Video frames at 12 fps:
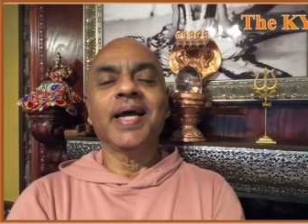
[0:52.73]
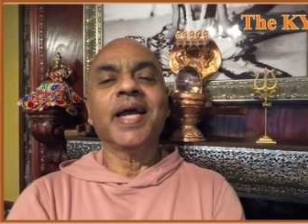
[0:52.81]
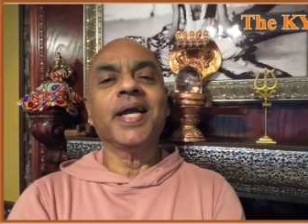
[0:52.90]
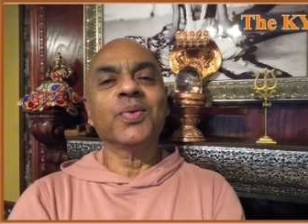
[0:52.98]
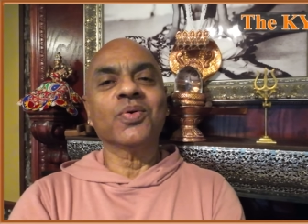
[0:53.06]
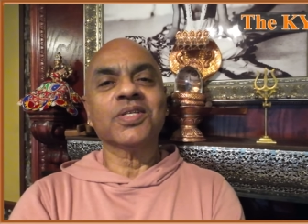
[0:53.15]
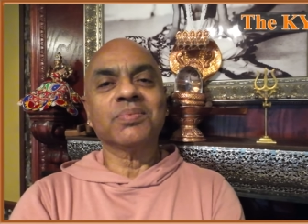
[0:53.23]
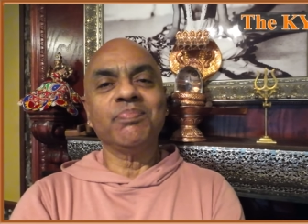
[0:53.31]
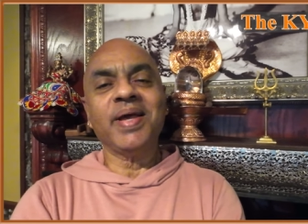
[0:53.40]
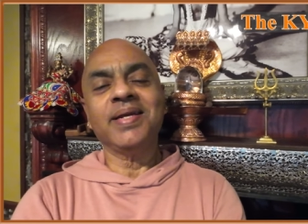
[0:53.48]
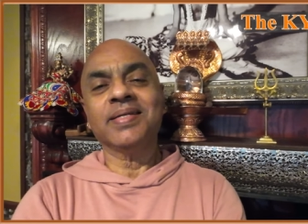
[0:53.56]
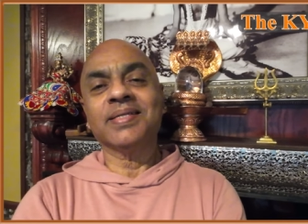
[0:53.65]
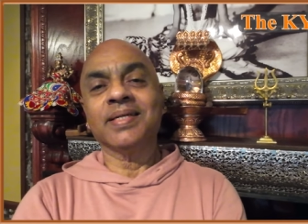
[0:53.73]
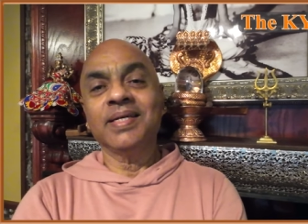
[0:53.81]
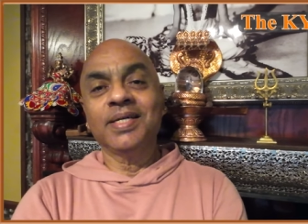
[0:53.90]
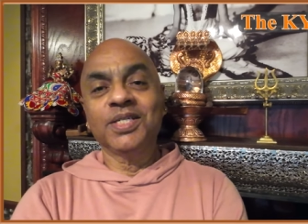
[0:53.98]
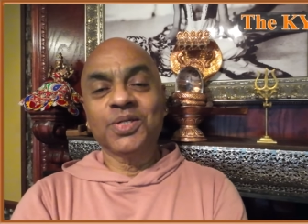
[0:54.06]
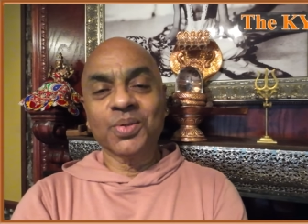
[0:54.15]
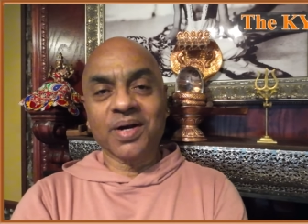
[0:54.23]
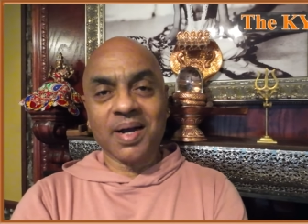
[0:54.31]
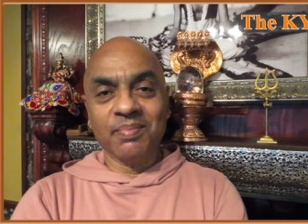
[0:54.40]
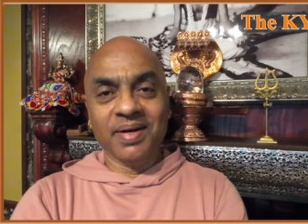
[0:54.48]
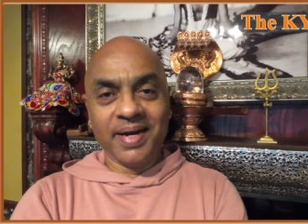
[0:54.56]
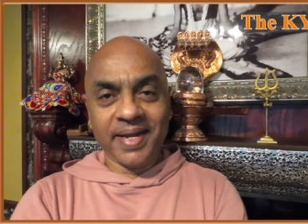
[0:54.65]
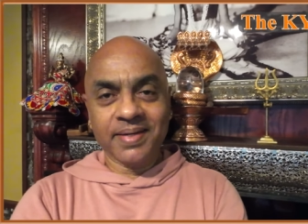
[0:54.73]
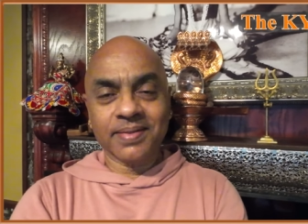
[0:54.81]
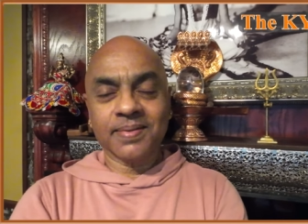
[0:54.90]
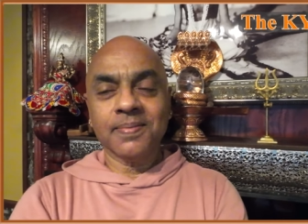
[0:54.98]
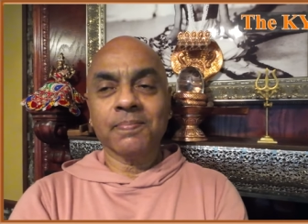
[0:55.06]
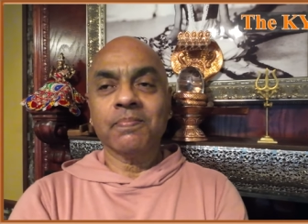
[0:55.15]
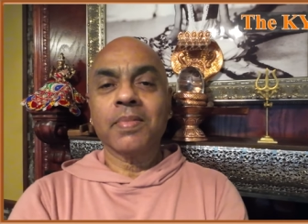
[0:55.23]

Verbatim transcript: It was meant to come later,